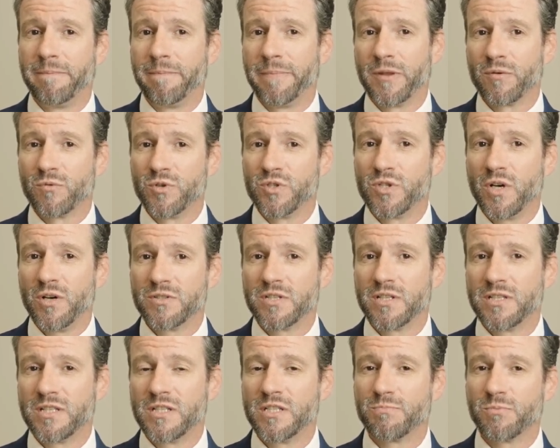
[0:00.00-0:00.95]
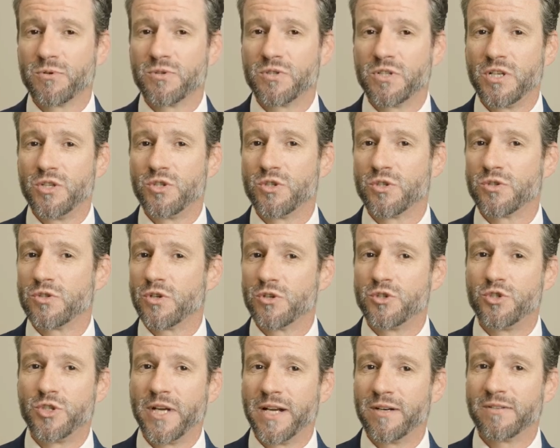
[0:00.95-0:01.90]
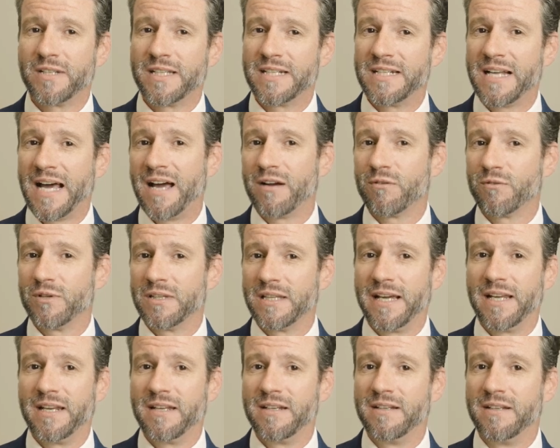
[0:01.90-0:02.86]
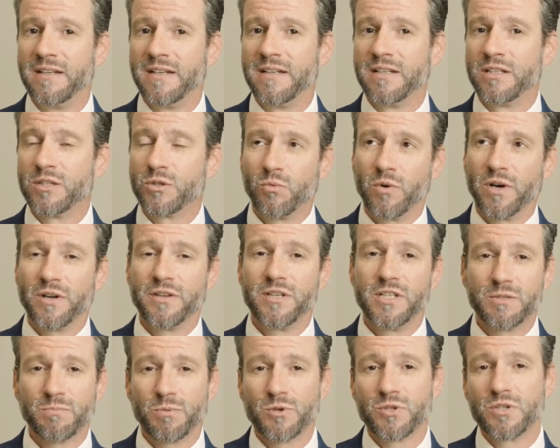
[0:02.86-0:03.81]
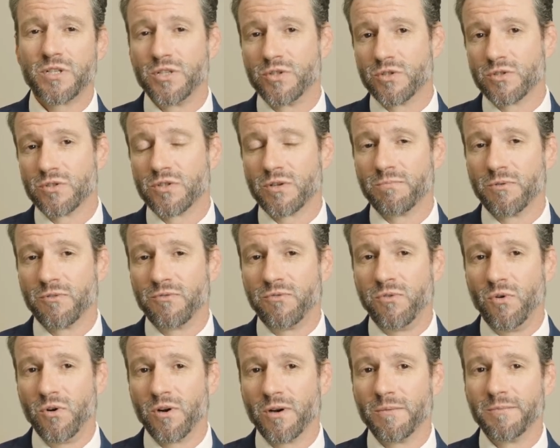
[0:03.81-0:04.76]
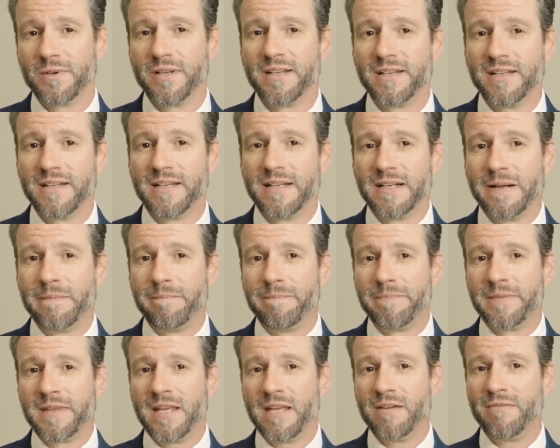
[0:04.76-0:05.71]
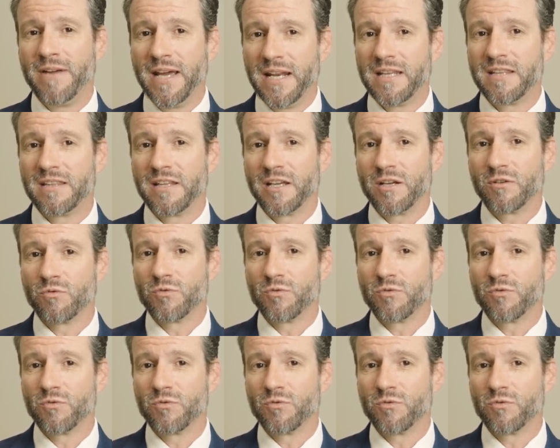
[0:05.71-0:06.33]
Results of these procedures are generally not related to where these procedures are performed. If anything,